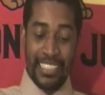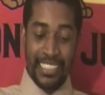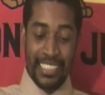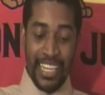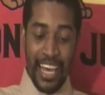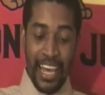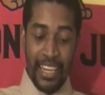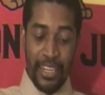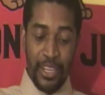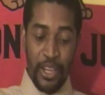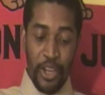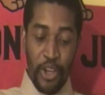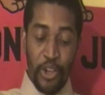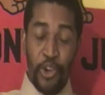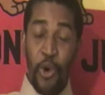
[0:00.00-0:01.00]
is not
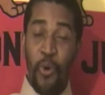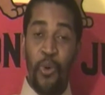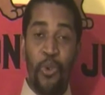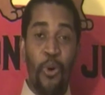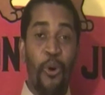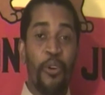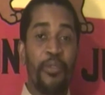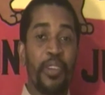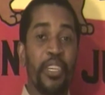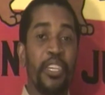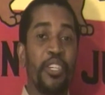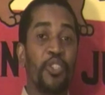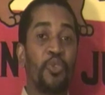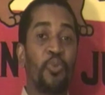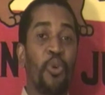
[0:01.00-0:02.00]
going off of
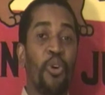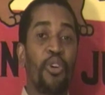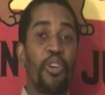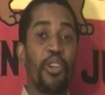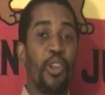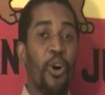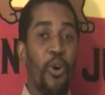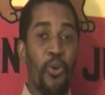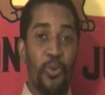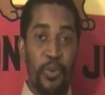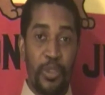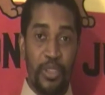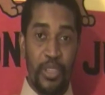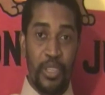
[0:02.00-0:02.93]
His word alone,